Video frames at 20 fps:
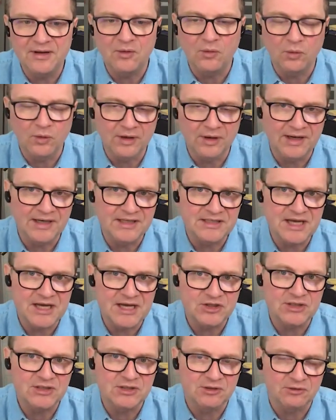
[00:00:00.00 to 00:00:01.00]

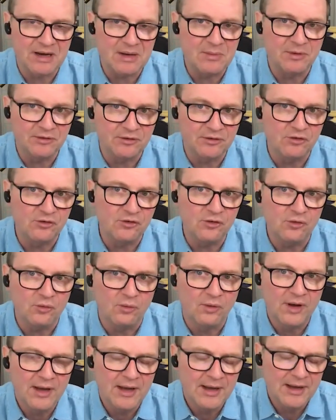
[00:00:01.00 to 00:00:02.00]
organizations are able to do.